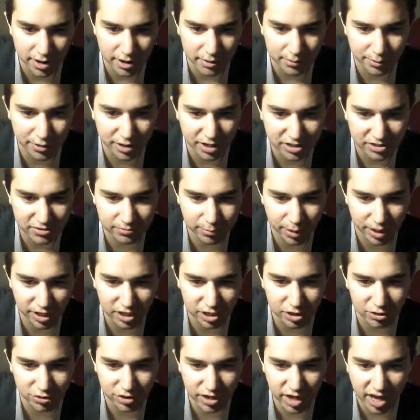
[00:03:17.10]
Because of my
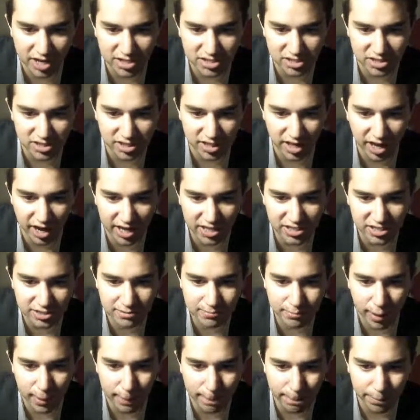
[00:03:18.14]
curiosity, I did
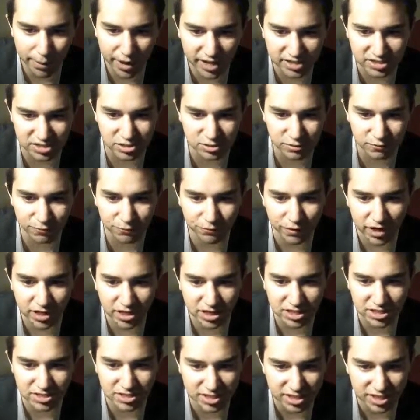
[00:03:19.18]
my best to fight
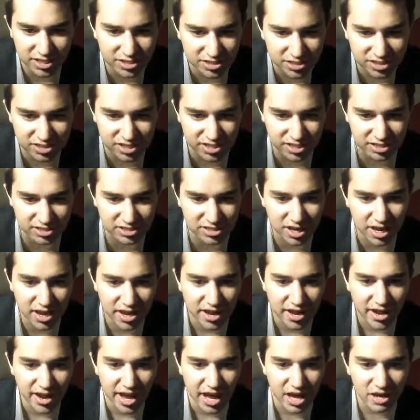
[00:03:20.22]
these instincts
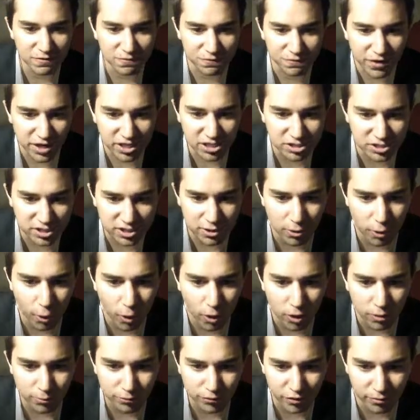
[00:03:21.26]
and fetch the
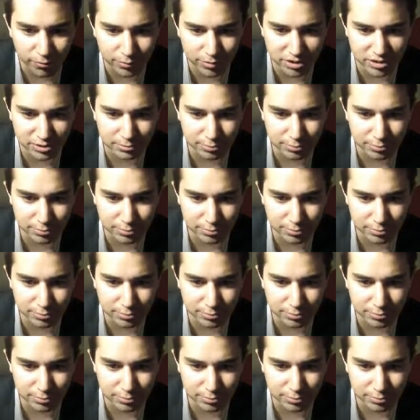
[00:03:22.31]
orb from its